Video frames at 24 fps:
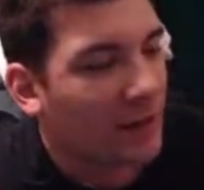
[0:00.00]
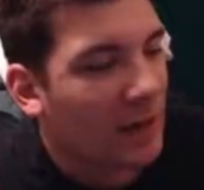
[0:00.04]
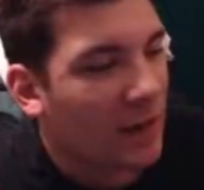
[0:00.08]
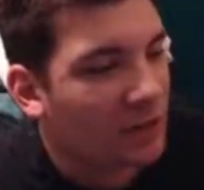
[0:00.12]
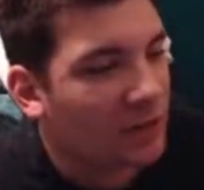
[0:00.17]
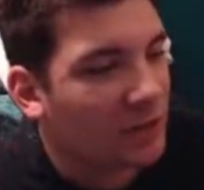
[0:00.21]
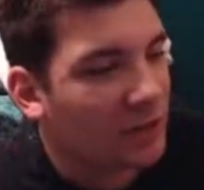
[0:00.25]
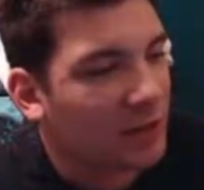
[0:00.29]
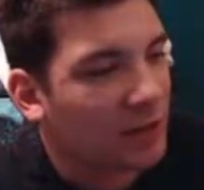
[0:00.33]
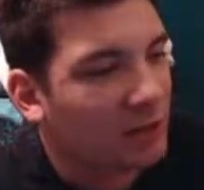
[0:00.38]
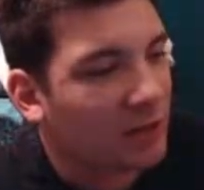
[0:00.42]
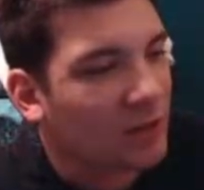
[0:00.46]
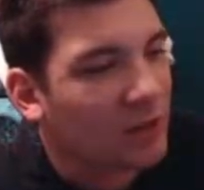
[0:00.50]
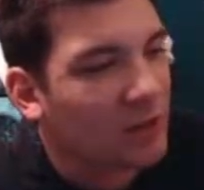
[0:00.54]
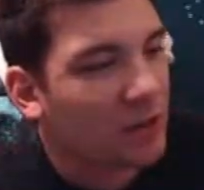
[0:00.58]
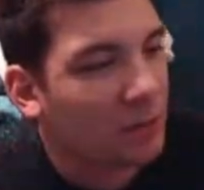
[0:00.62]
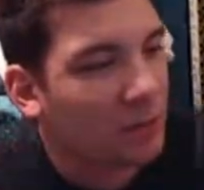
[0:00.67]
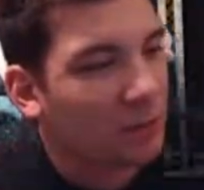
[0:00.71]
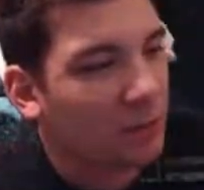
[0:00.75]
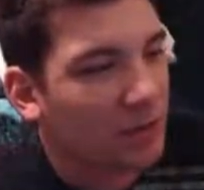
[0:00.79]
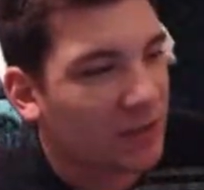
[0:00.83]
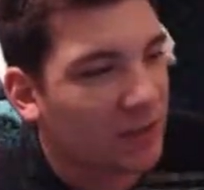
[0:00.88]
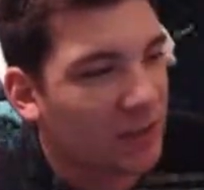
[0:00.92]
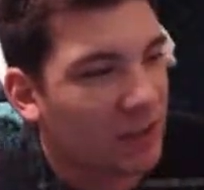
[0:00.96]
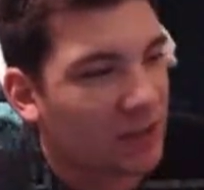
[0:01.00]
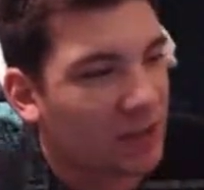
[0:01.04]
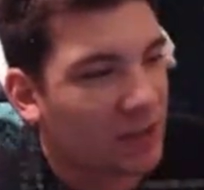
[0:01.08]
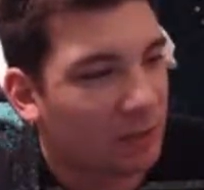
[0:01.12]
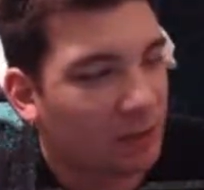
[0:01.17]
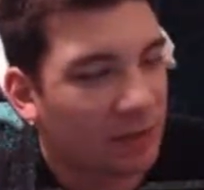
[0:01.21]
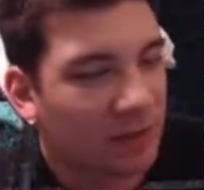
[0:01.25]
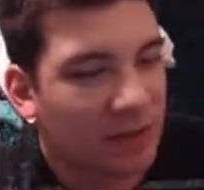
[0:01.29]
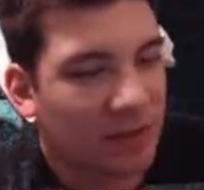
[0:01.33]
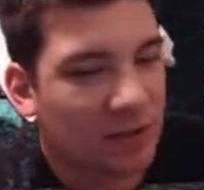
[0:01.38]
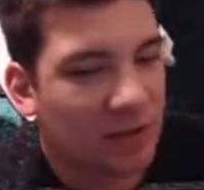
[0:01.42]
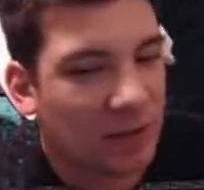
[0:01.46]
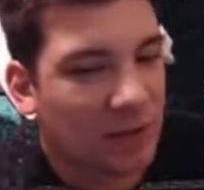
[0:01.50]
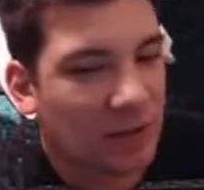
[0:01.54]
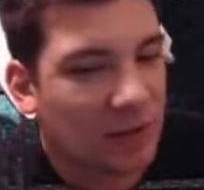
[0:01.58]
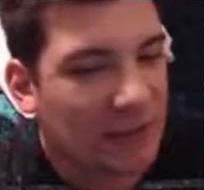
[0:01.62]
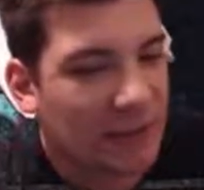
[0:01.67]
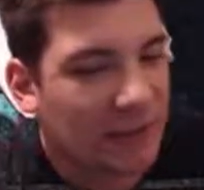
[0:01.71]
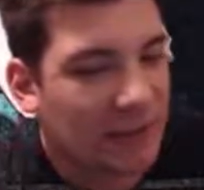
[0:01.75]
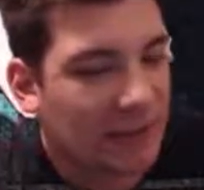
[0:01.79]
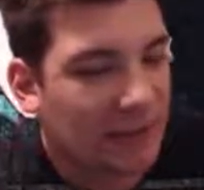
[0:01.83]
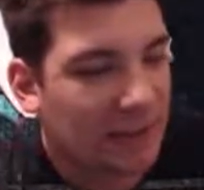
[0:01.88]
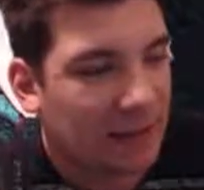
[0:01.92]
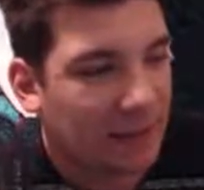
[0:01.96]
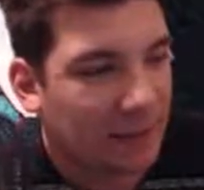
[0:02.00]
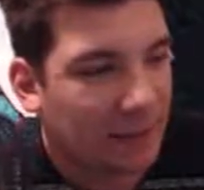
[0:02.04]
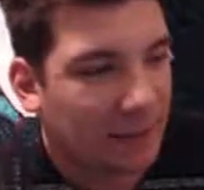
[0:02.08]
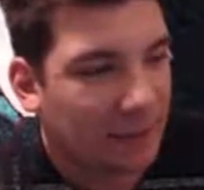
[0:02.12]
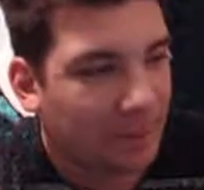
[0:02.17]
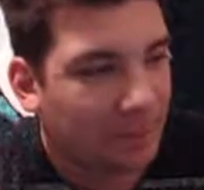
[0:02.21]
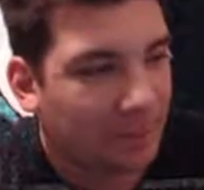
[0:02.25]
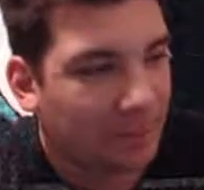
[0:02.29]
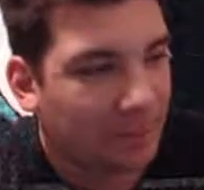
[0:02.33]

Actually, there is no music that actually plays during the scene.